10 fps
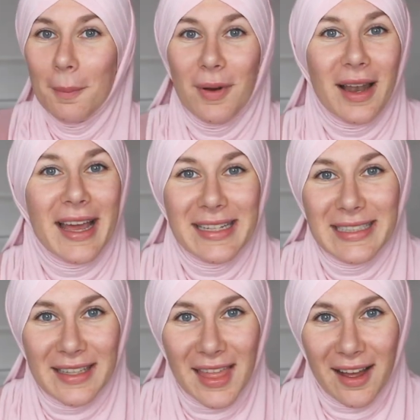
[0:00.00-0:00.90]
pull a
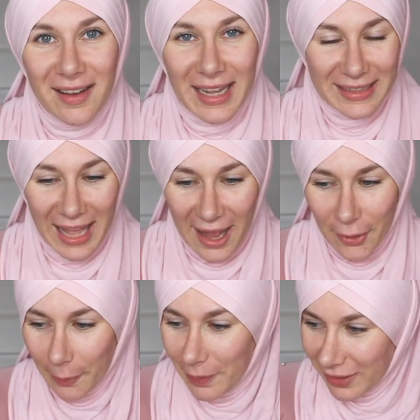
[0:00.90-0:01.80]
hadith out like
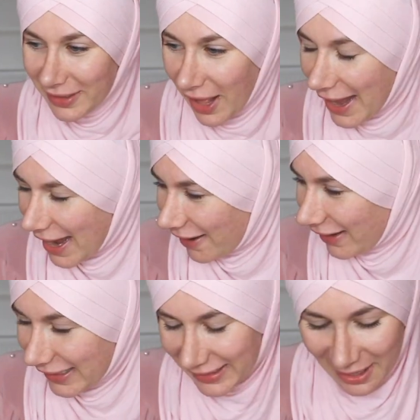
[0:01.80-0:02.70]
that or pull an ayah out
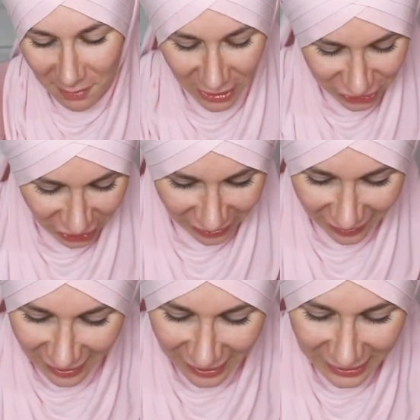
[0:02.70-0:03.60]
like that,
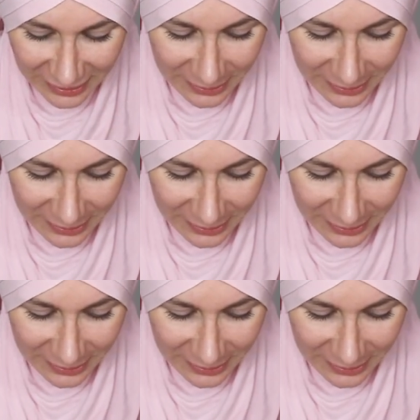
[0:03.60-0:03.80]
mashallah.